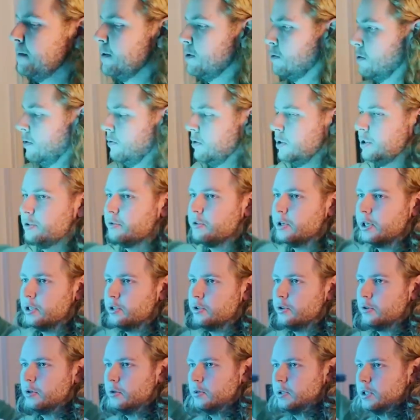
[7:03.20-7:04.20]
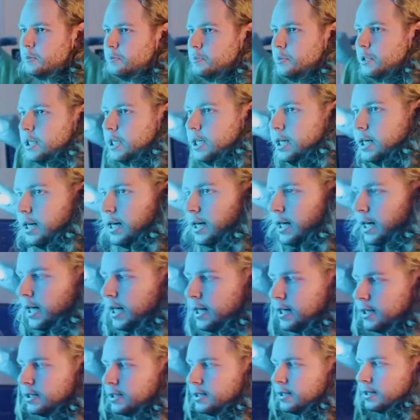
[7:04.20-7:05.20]
So every strike should always be
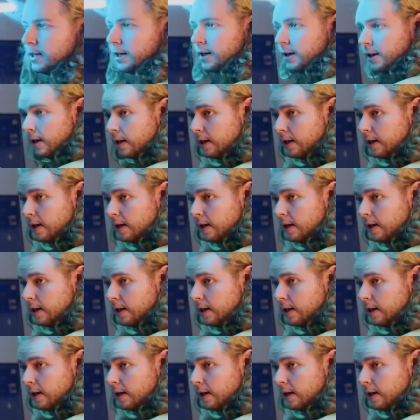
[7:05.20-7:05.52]
as